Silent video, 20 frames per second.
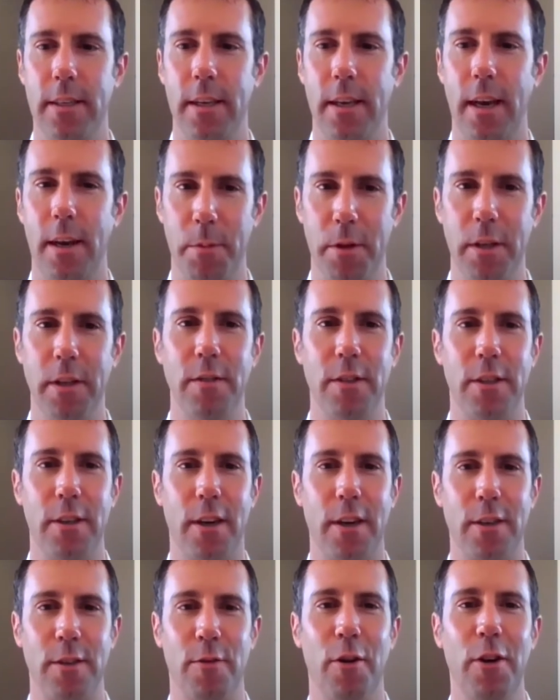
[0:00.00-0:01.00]
I believe it's
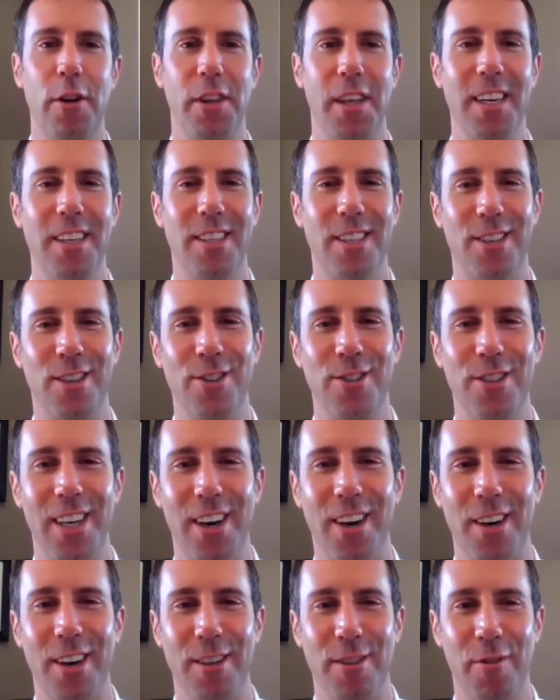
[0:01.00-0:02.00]
August 4th. Yes, Tuesday,
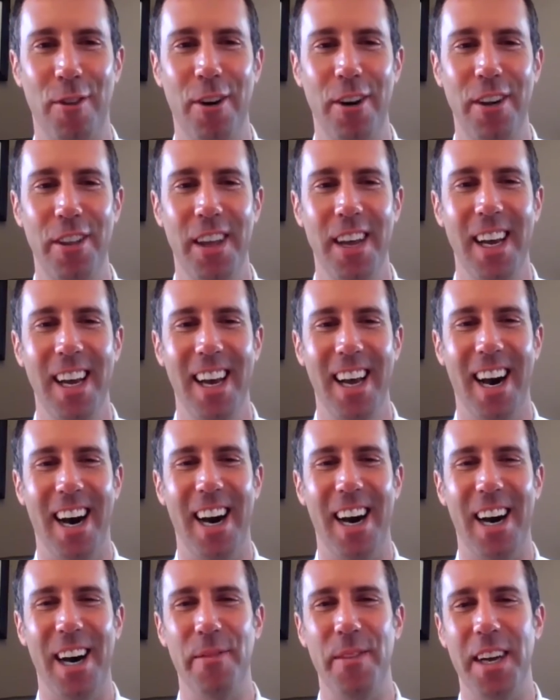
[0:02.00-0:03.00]
August 4th.
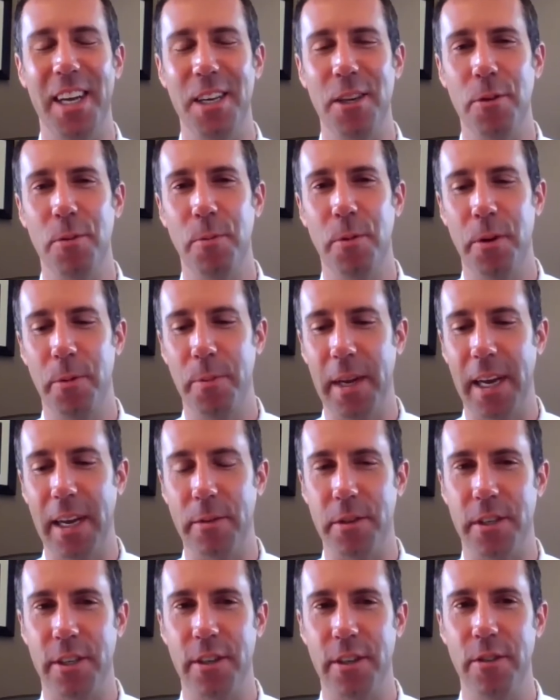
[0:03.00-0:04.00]
And you will be
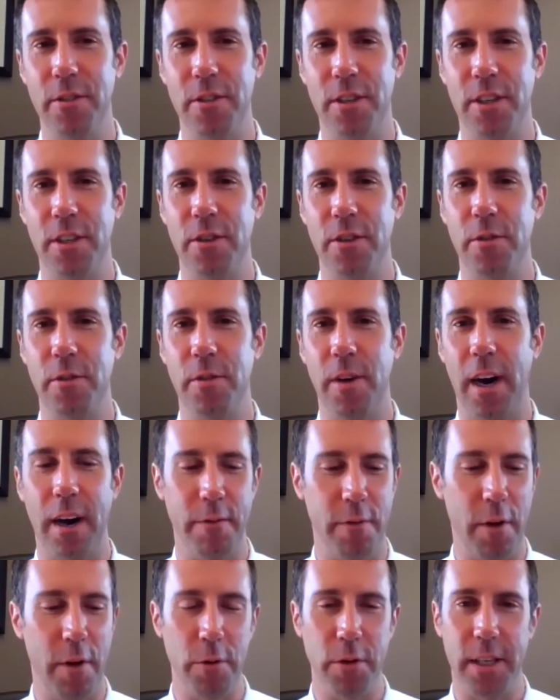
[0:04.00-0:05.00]
able to
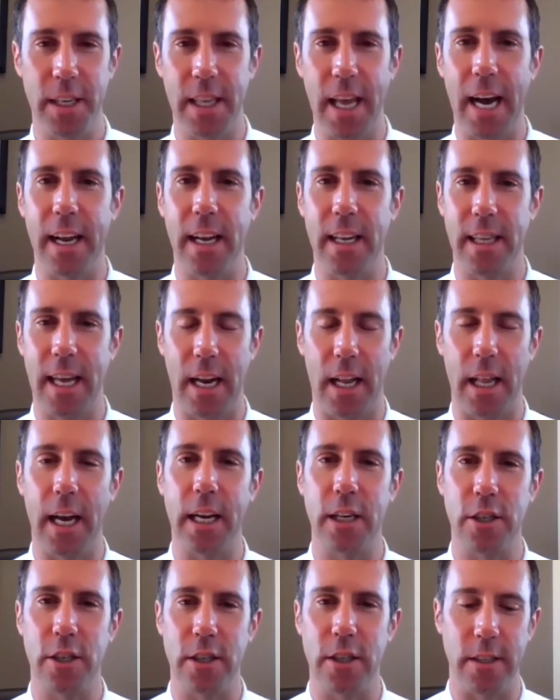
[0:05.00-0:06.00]
vote in that
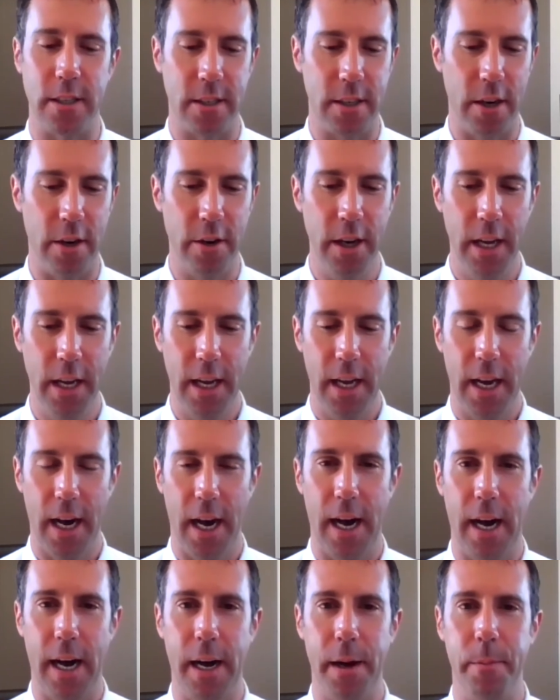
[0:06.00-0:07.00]
election. So
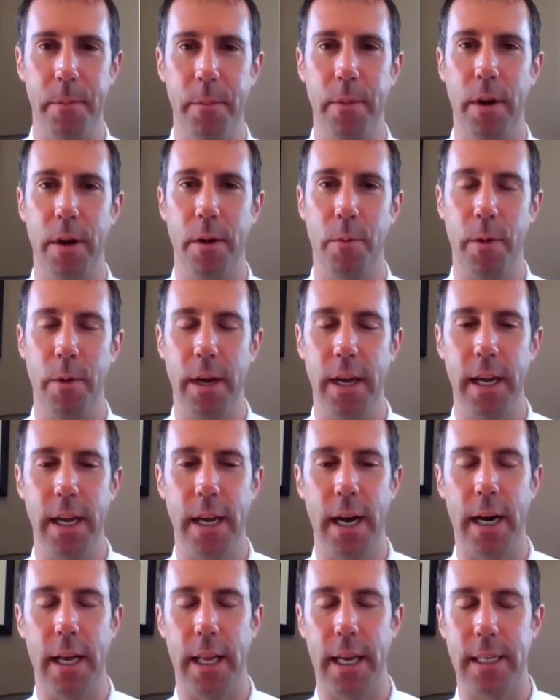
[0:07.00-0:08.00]
we,
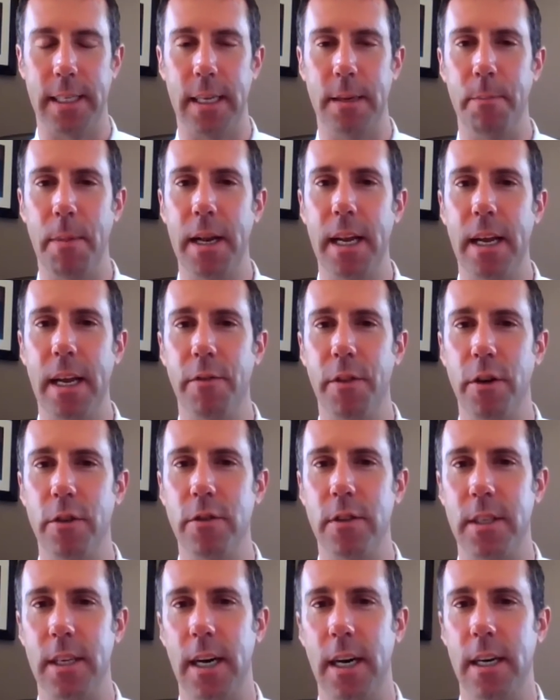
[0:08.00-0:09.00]
like I said, many of
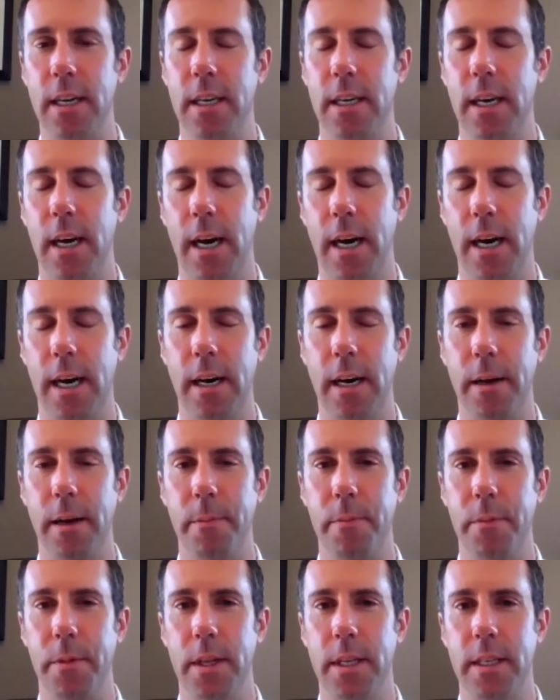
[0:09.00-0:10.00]
those
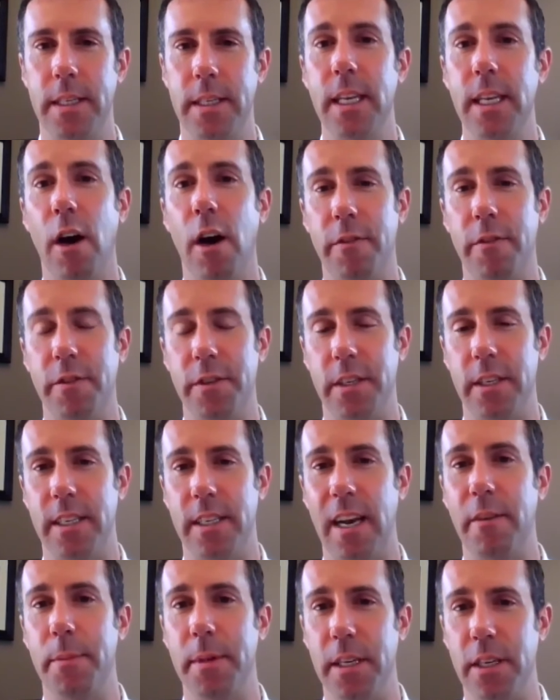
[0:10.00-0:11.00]
city offices
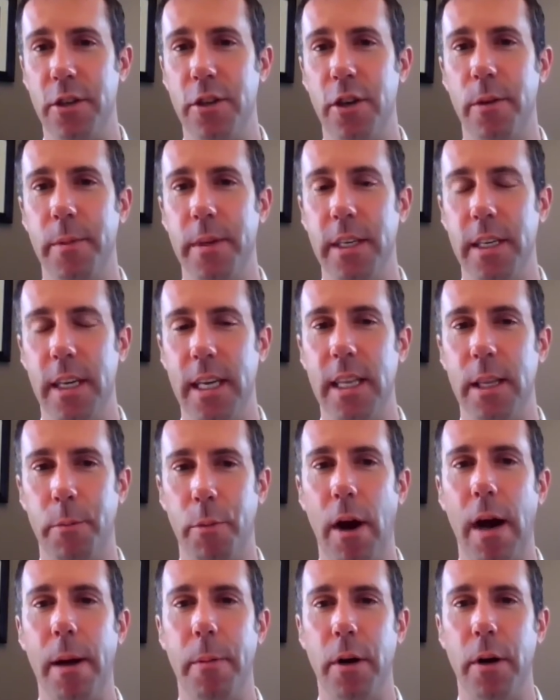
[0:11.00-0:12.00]
have been determined in the
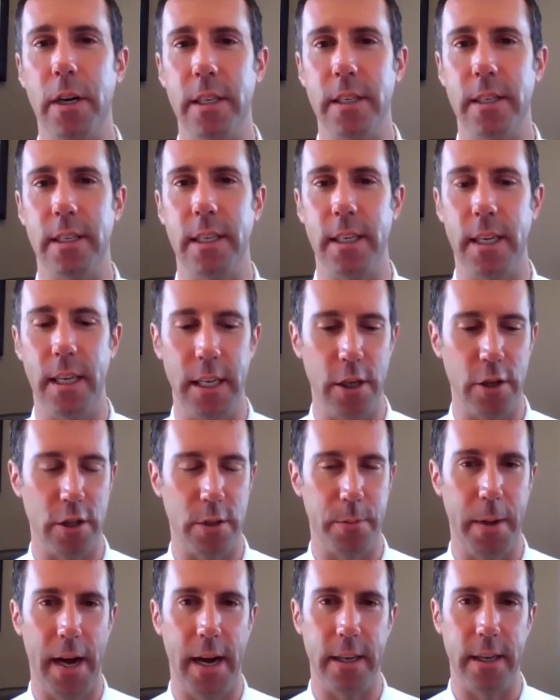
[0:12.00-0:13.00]
primaries in years
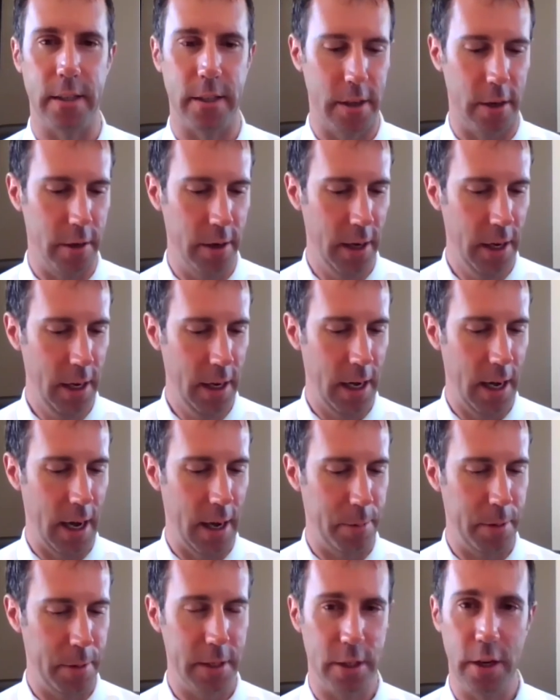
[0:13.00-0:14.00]
past. So
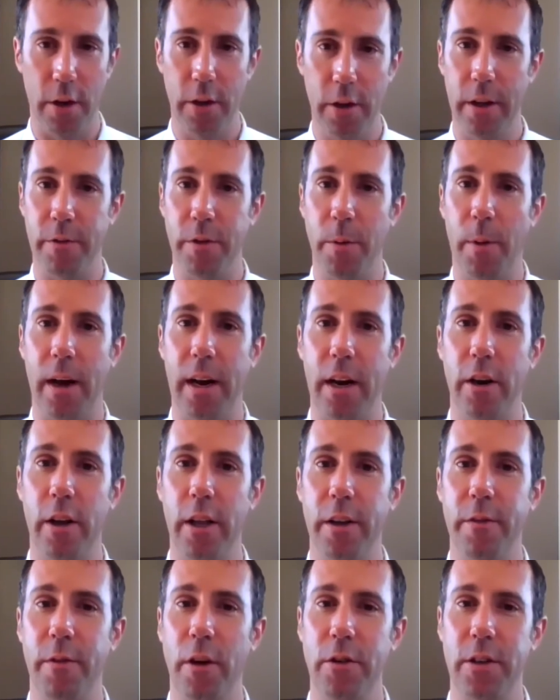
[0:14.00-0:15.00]
please know that if you want to
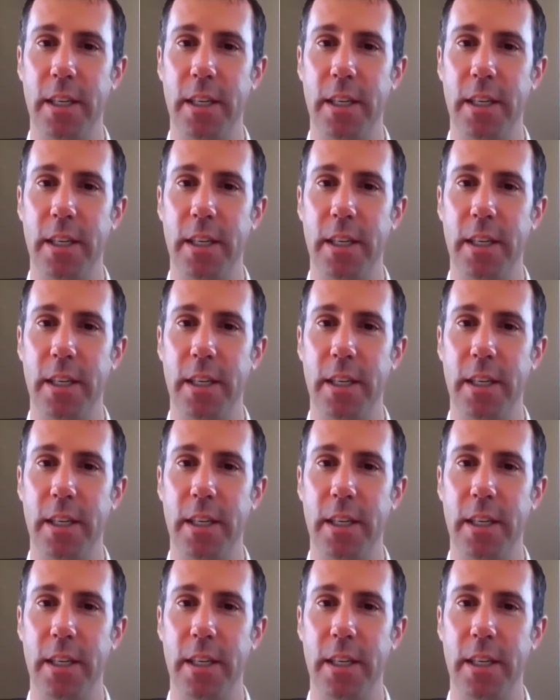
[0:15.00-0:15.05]
early vote,